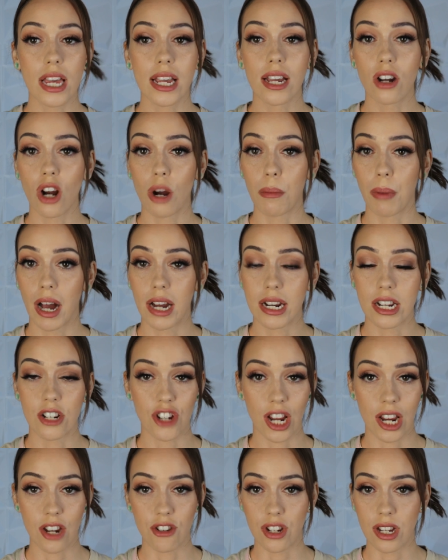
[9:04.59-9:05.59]
thing in our body
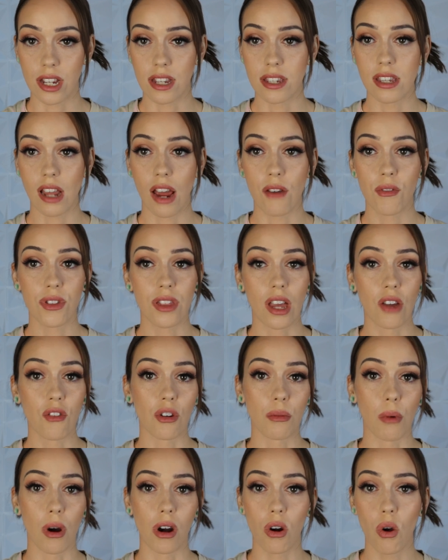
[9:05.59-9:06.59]
changes, everything
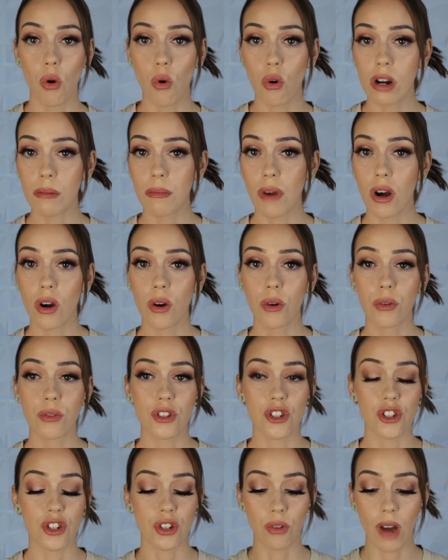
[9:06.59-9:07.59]
from our
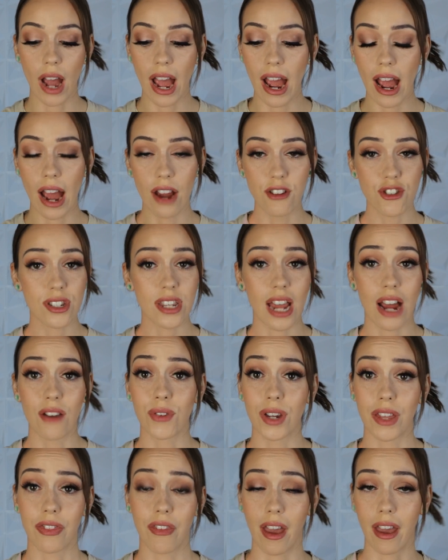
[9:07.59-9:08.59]
hormone to just
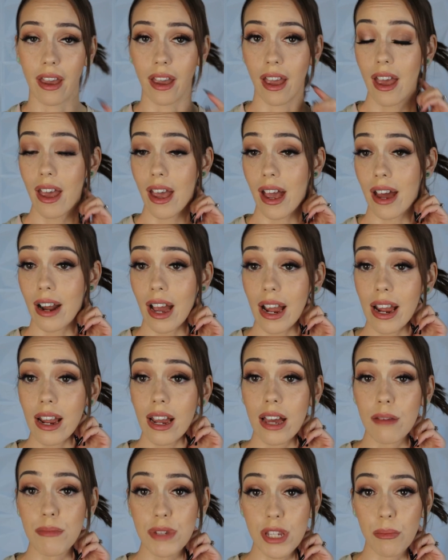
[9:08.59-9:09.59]
everything. And I
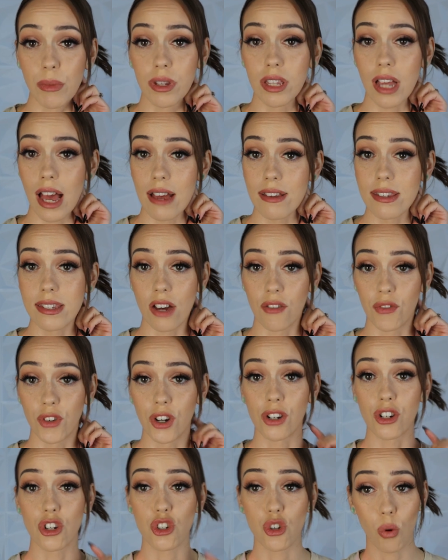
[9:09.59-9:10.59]
am someone that has
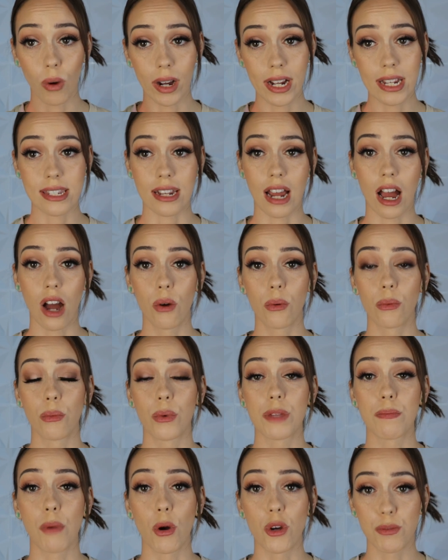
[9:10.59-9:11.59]
suffered twice now
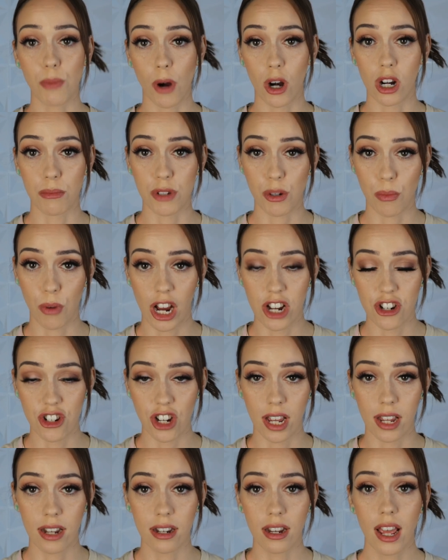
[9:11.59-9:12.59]
with postpartum
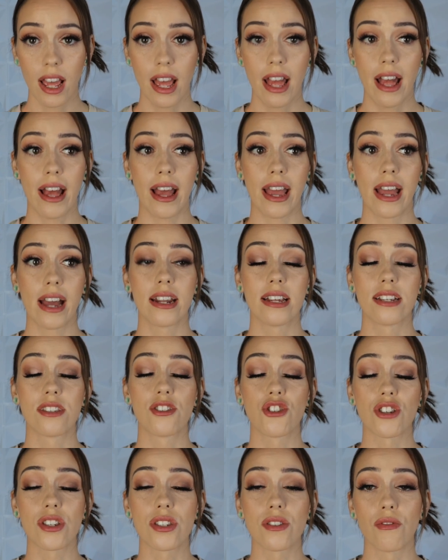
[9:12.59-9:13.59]
depression and it's
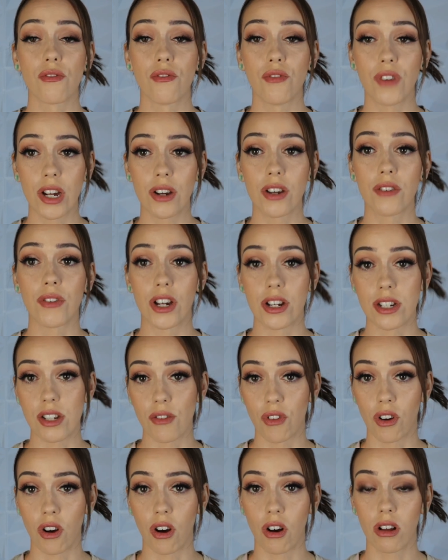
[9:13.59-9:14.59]
just very, very
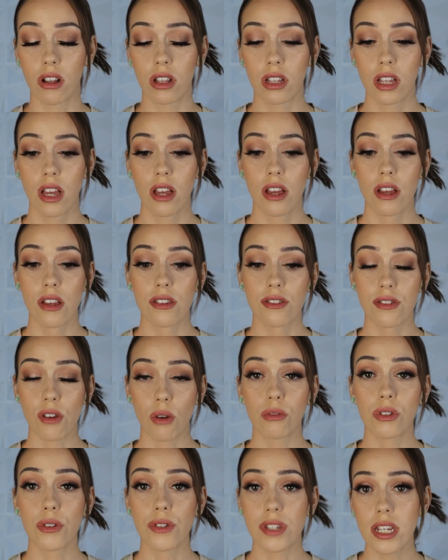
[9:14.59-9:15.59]
difficult.
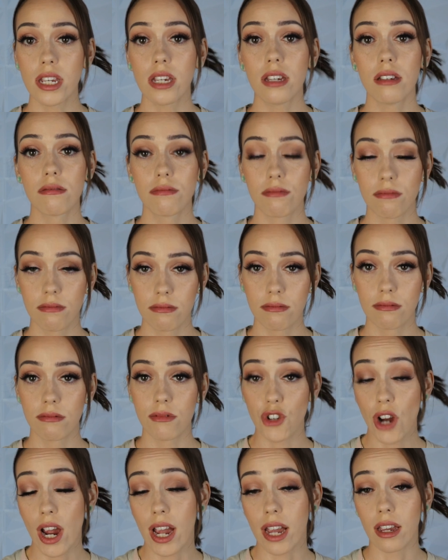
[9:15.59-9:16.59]
So Lucy
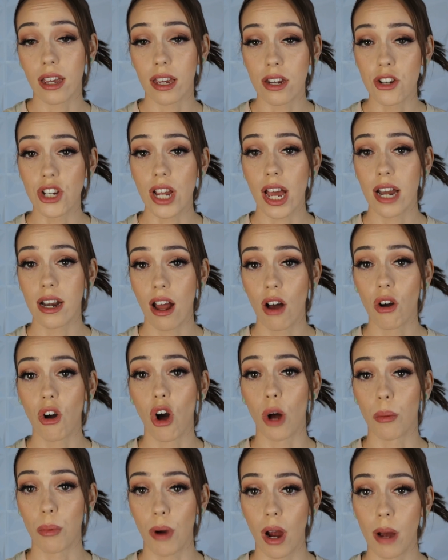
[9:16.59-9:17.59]
drank and she had an
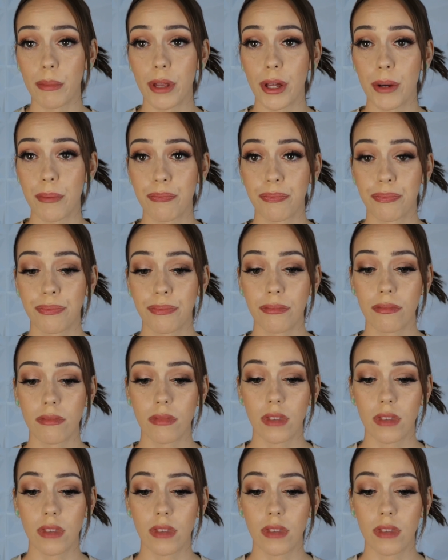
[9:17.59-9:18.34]
alcohol problem.